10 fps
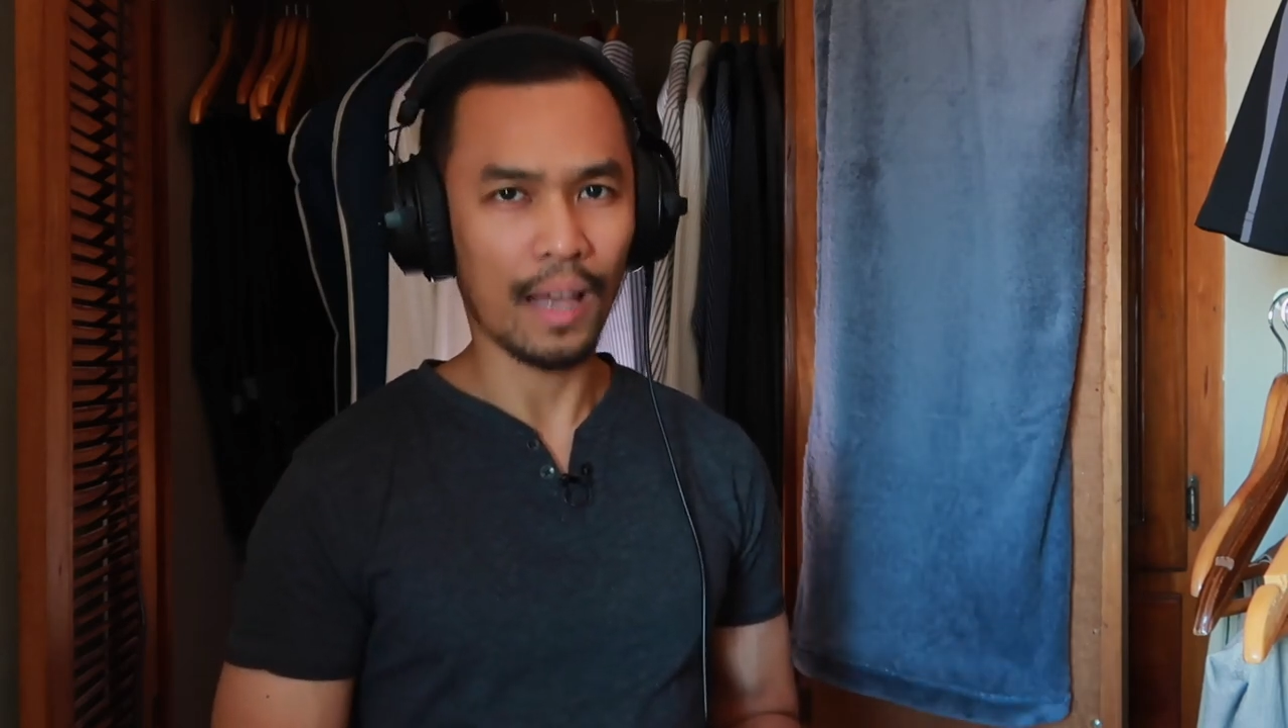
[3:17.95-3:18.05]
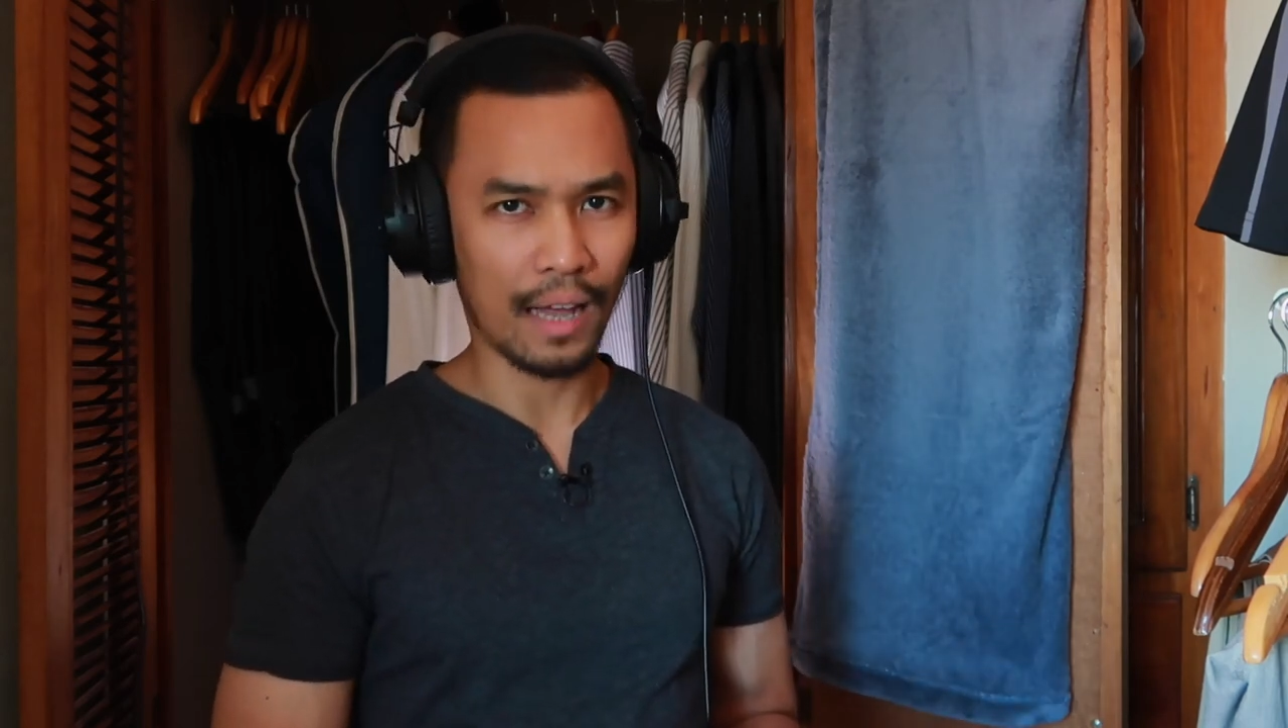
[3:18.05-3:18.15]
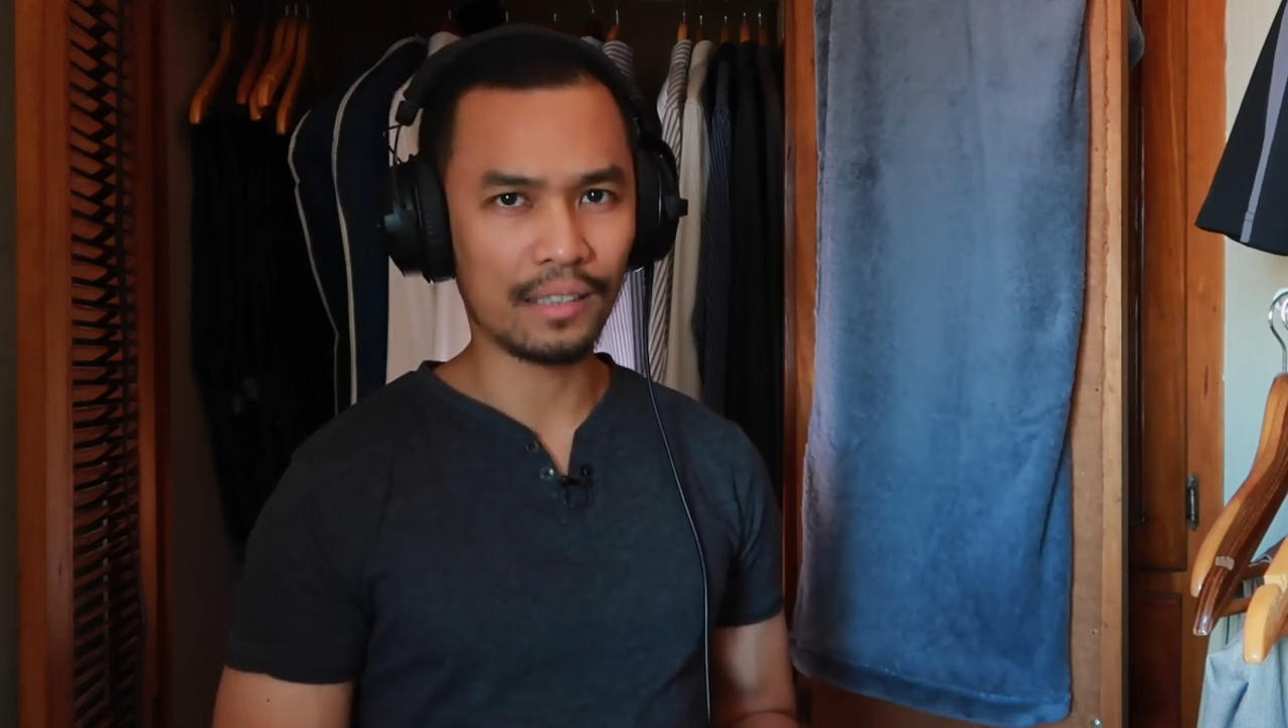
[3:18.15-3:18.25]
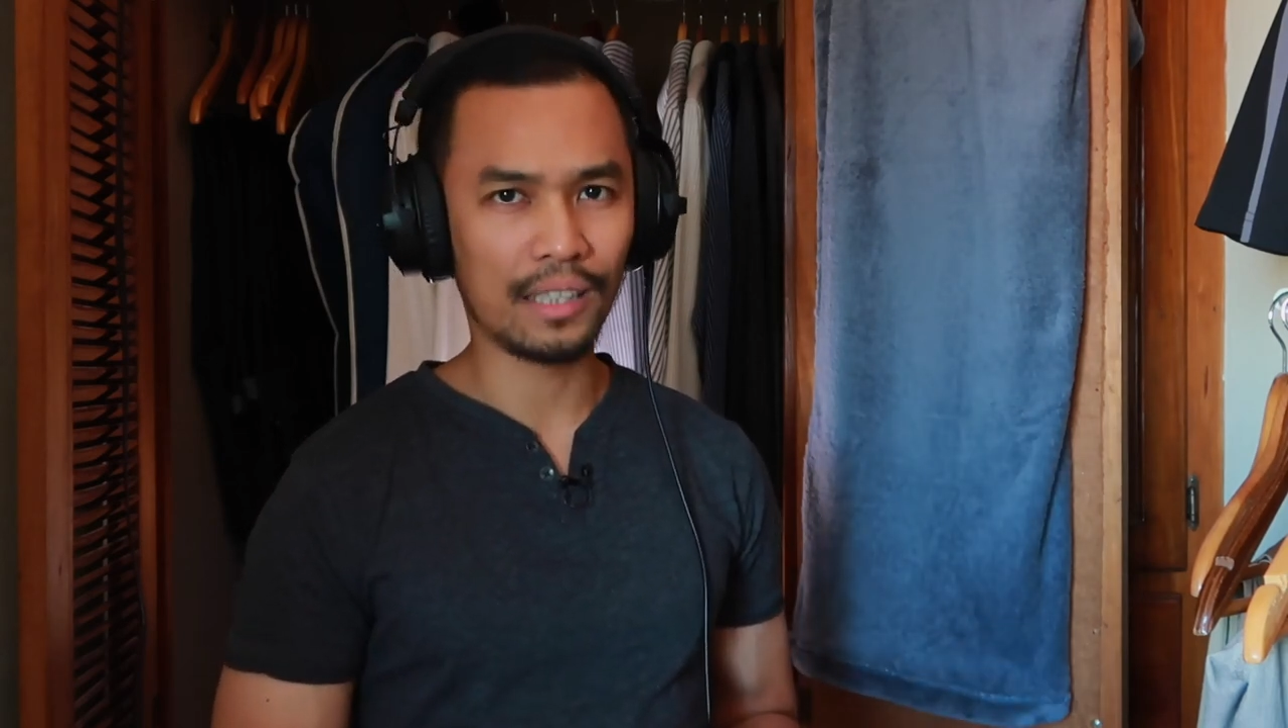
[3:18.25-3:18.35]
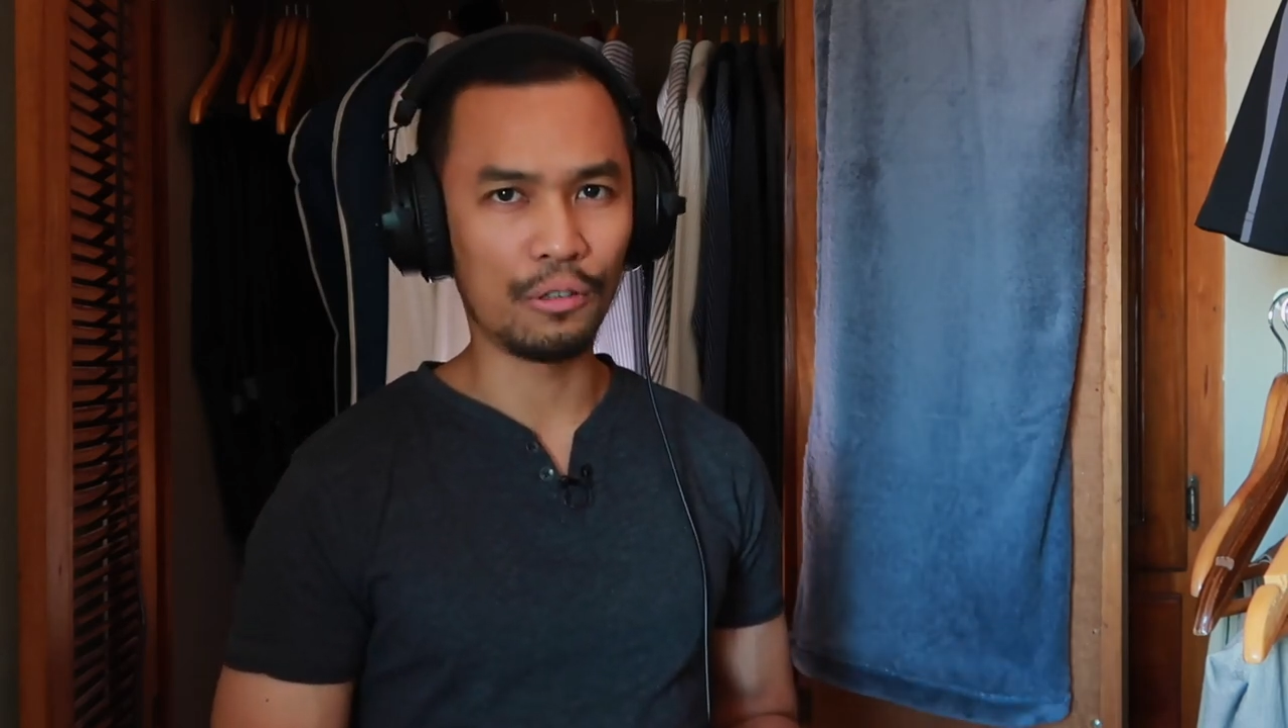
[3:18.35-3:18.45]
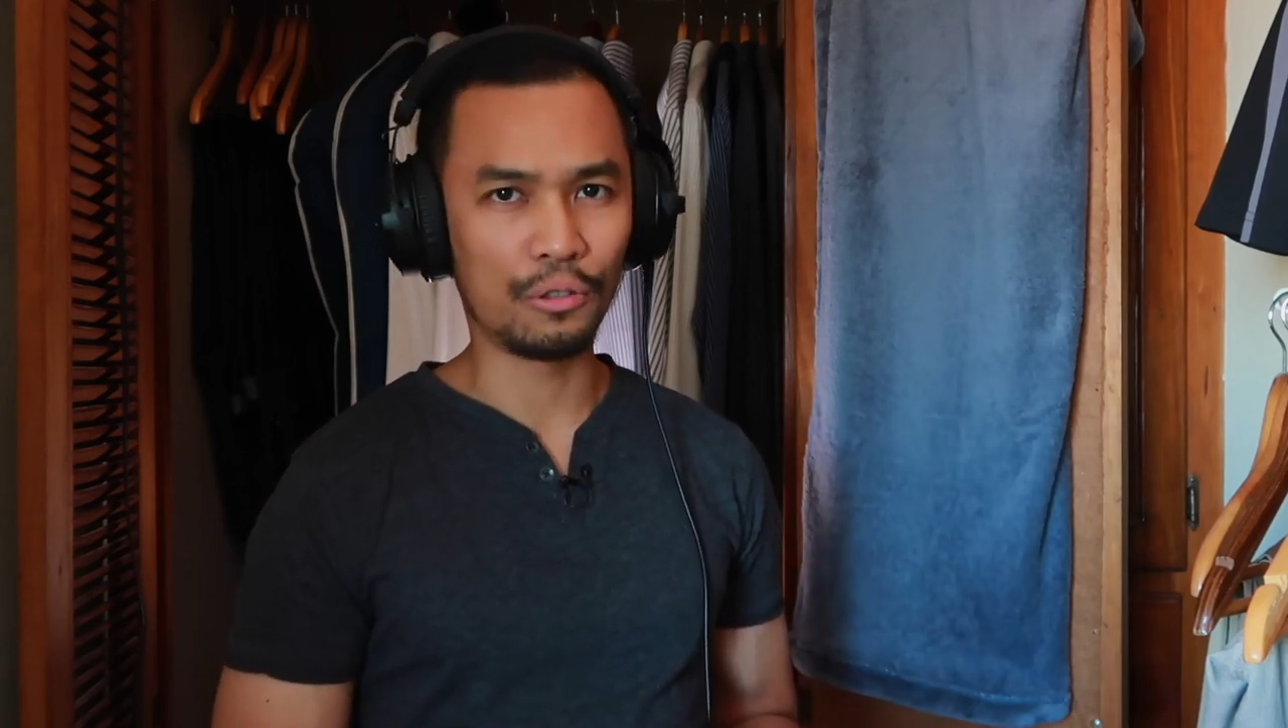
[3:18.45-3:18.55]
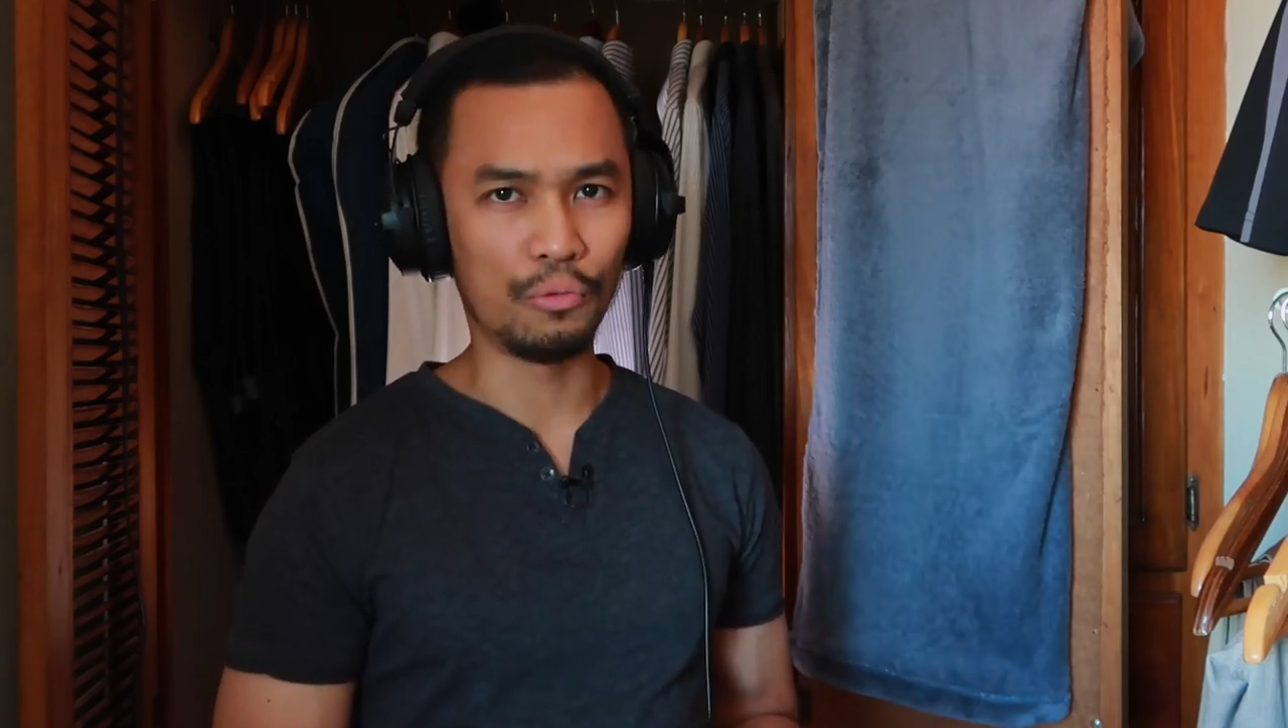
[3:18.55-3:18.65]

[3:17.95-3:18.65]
I'll see you